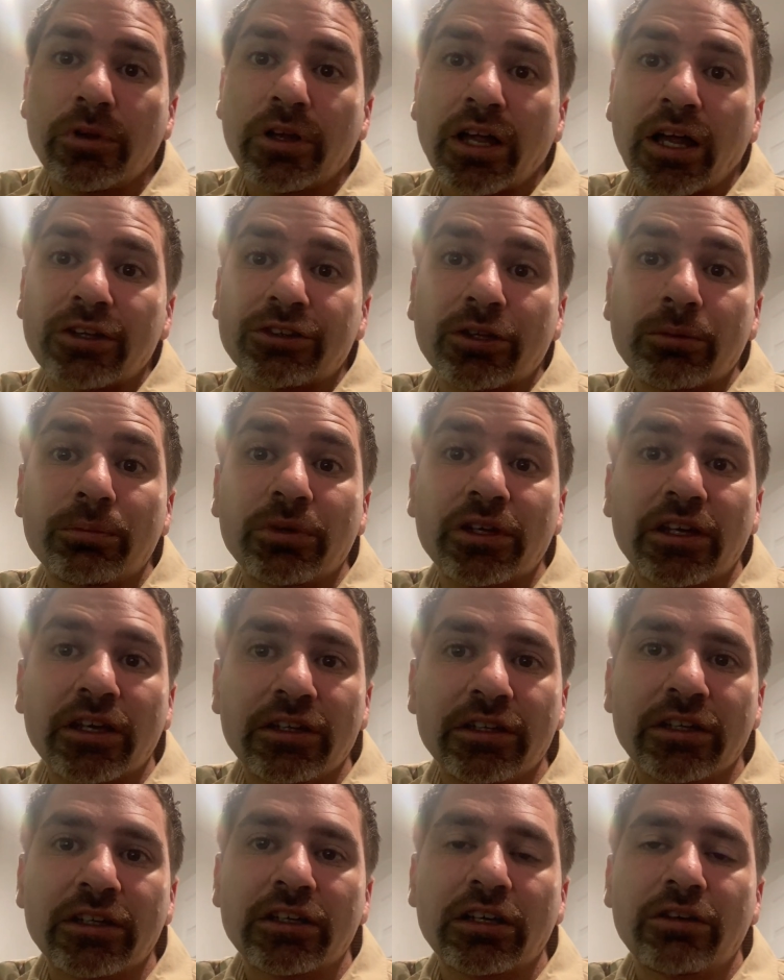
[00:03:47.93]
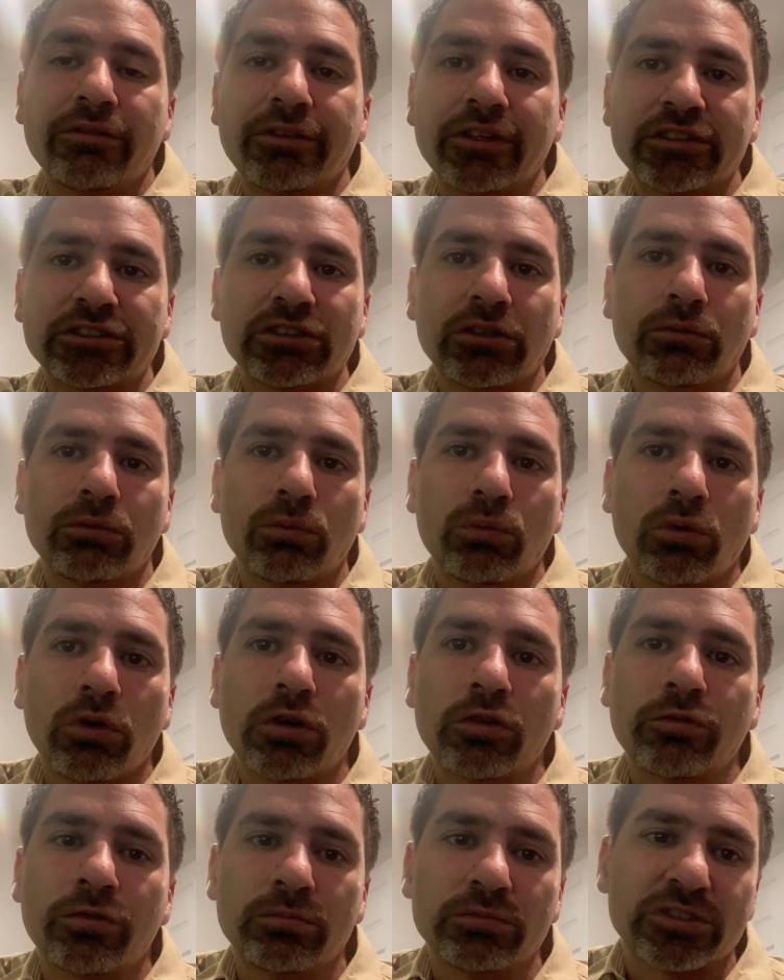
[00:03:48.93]
at the beginning of the Civil
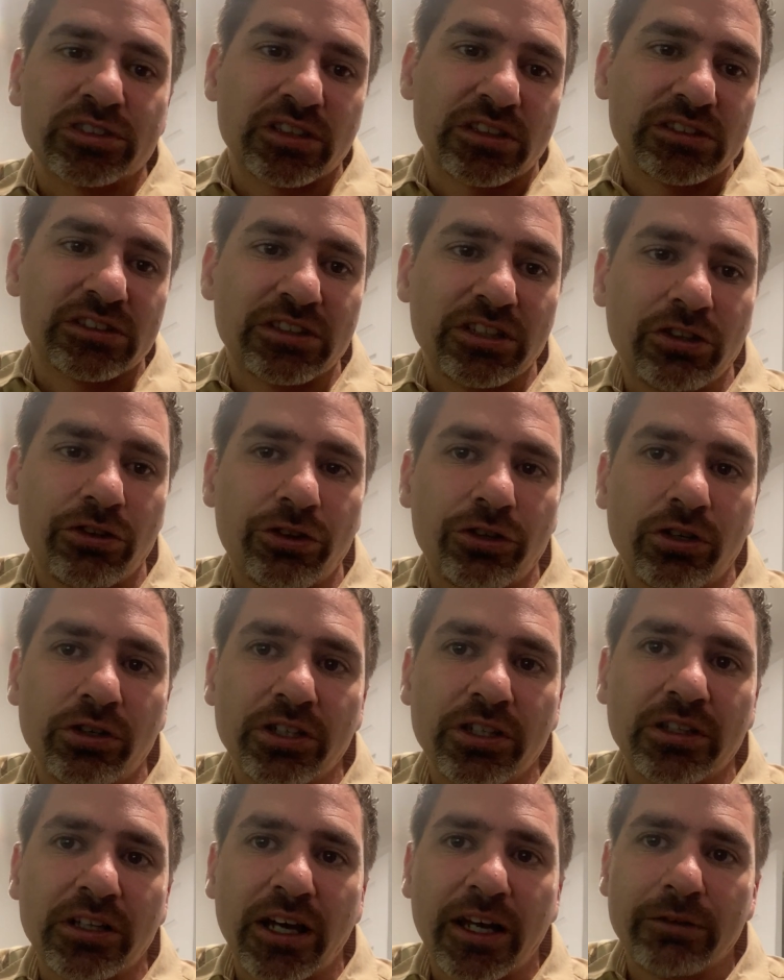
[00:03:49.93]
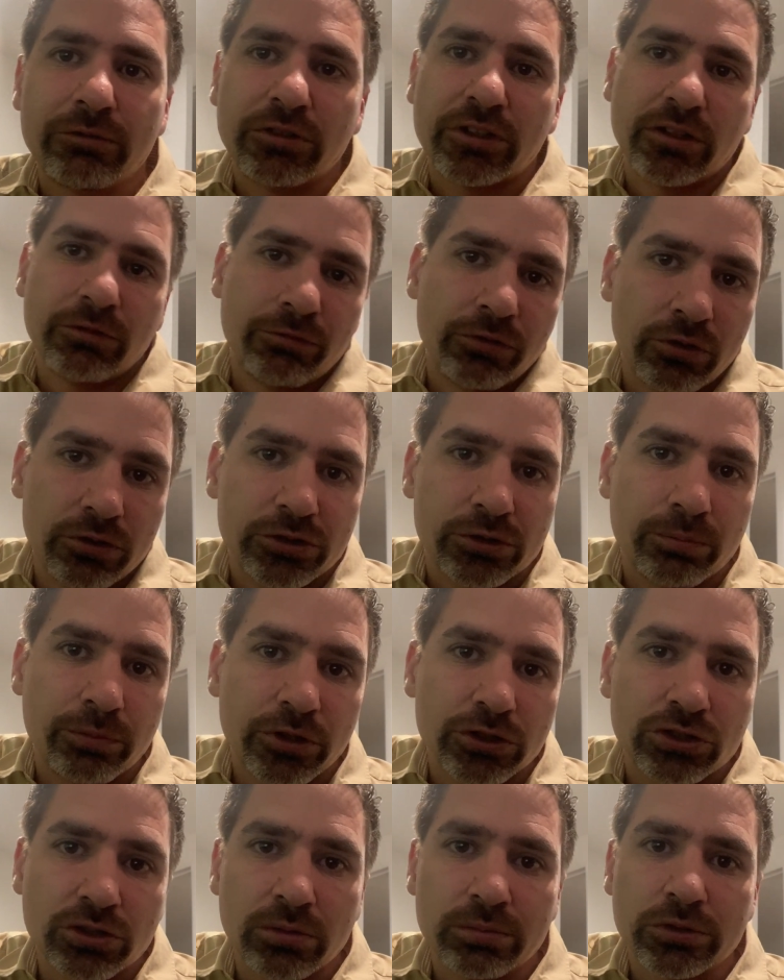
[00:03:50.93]
War from 1639 with the First
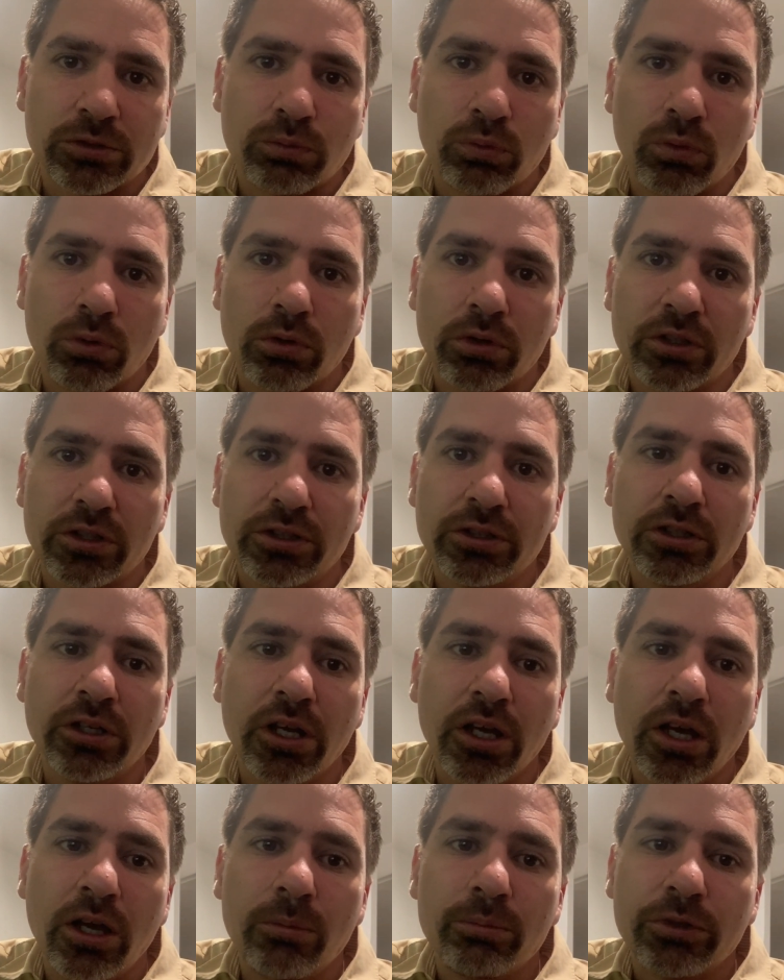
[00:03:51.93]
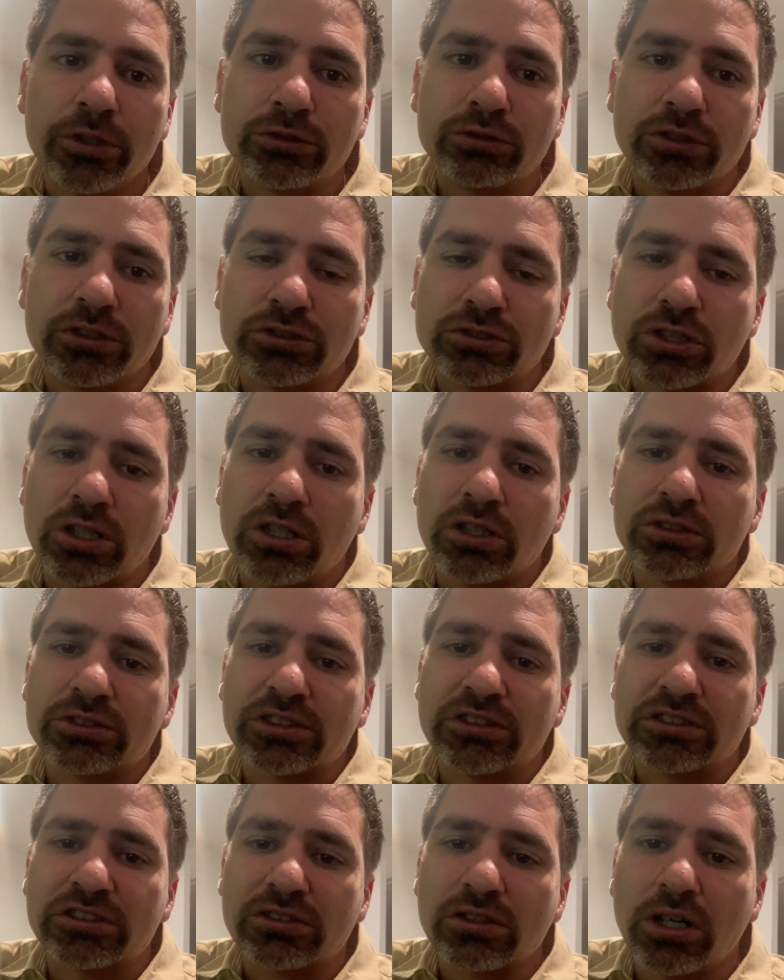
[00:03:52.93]
Bishops' War between Charles
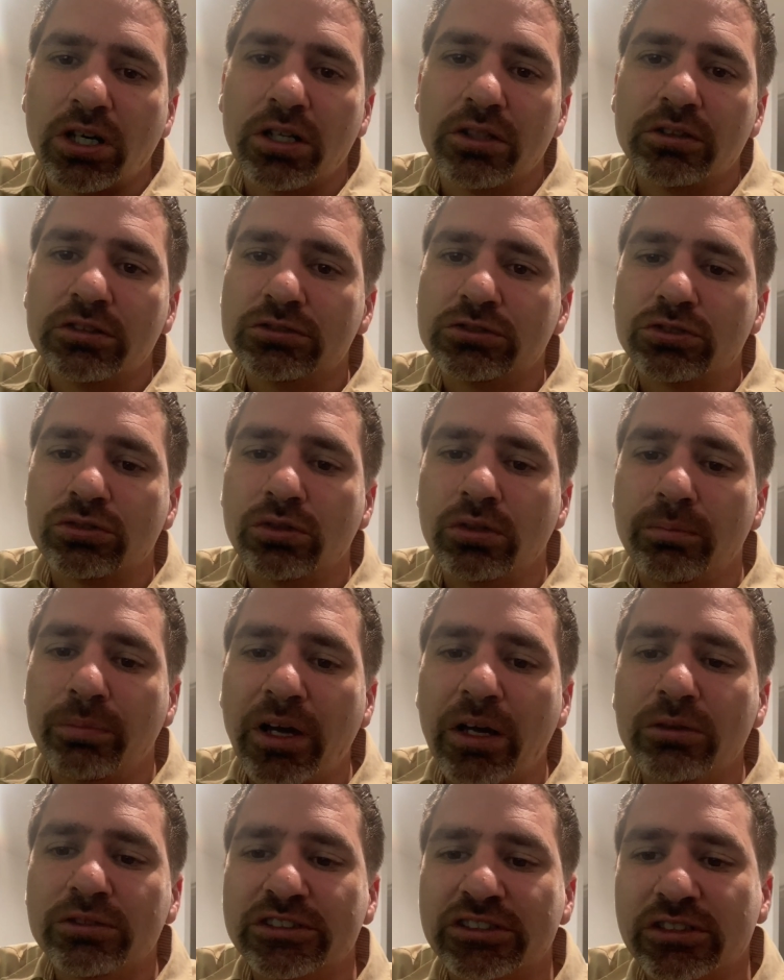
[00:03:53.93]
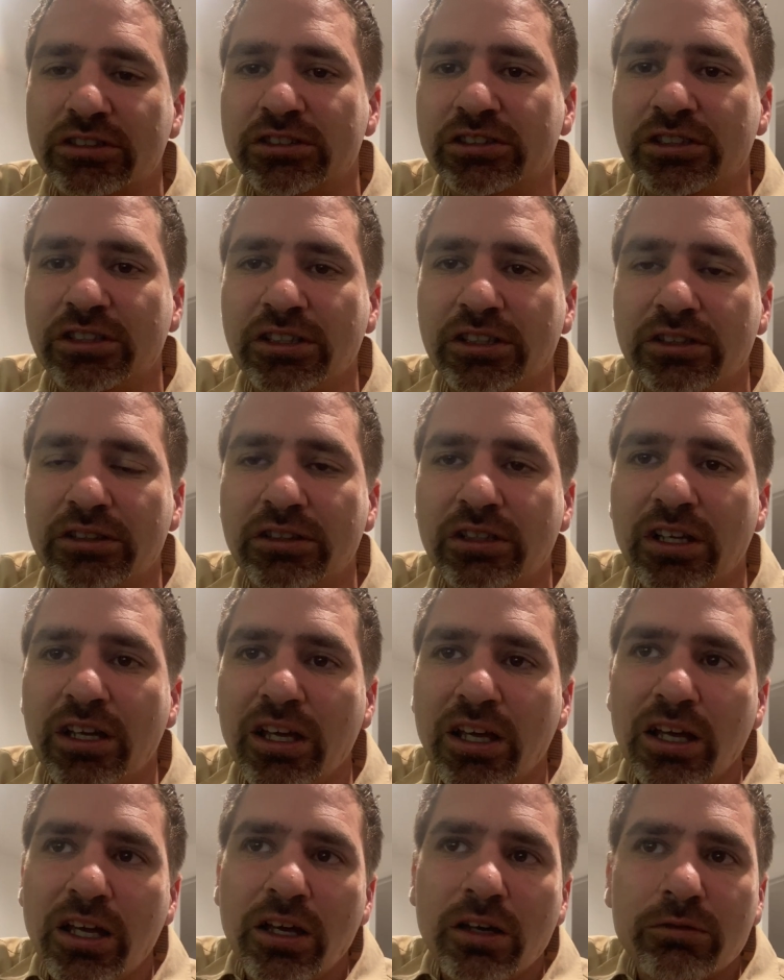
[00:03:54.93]
and Scotland to about
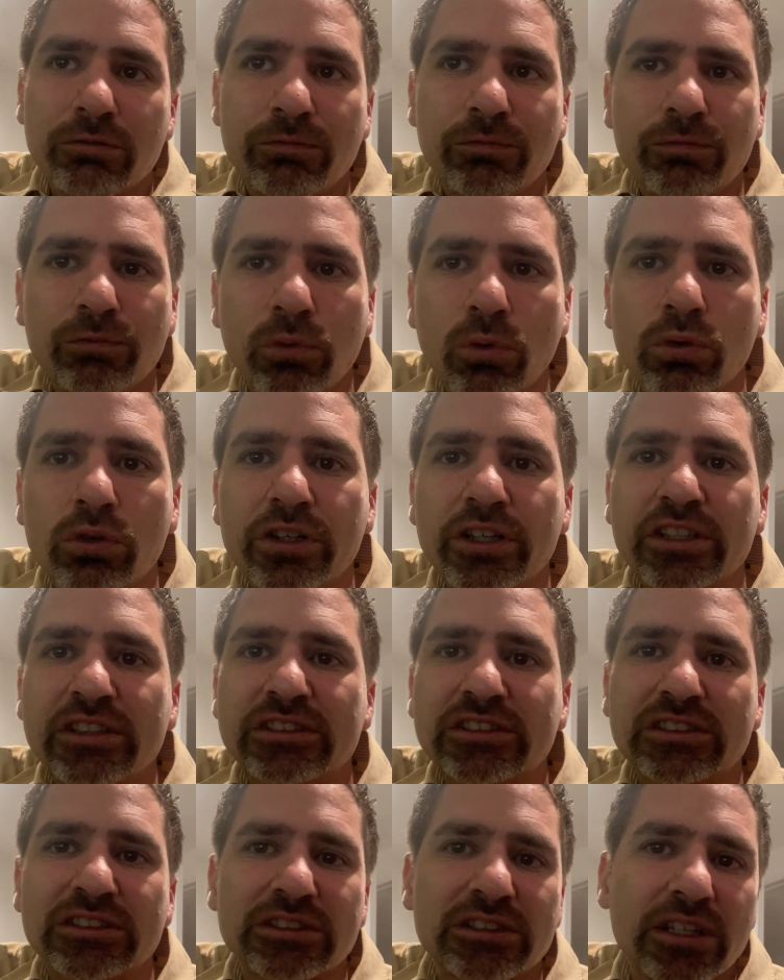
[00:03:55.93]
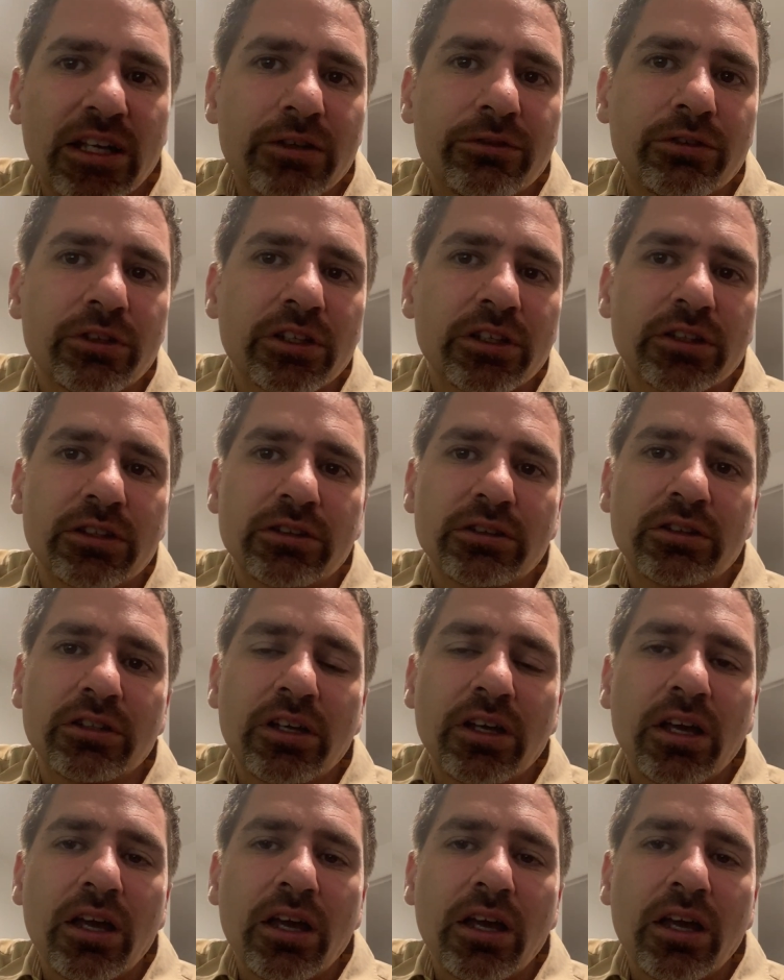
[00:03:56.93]
1647,